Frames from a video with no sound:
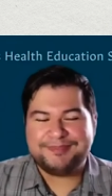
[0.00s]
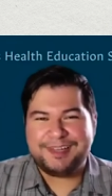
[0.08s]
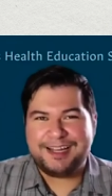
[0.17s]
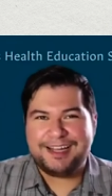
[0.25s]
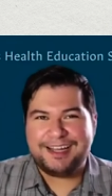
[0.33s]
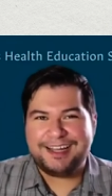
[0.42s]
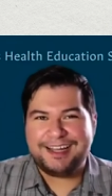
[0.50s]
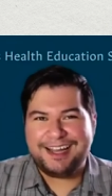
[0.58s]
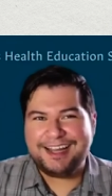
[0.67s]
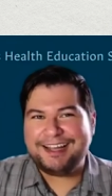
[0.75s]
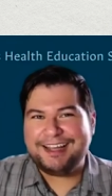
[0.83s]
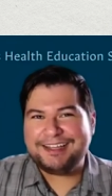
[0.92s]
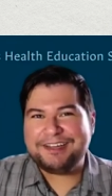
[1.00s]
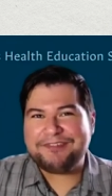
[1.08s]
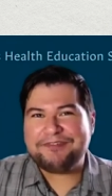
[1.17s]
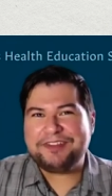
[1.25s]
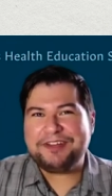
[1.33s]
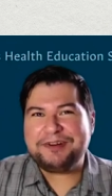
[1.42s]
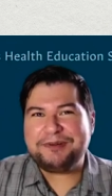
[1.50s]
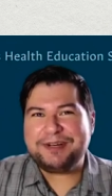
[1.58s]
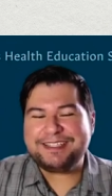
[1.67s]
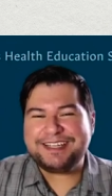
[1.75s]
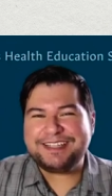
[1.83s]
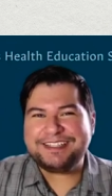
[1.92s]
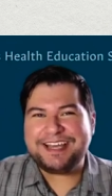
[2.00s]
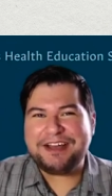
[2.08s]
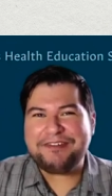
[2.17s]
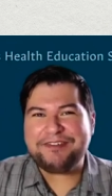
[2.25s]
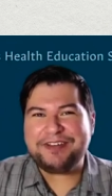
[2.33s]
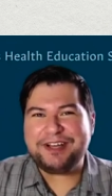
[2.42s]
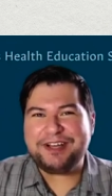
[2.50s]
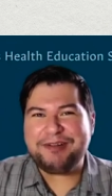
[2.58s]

uh, I, I, definitely know what it's like to have a,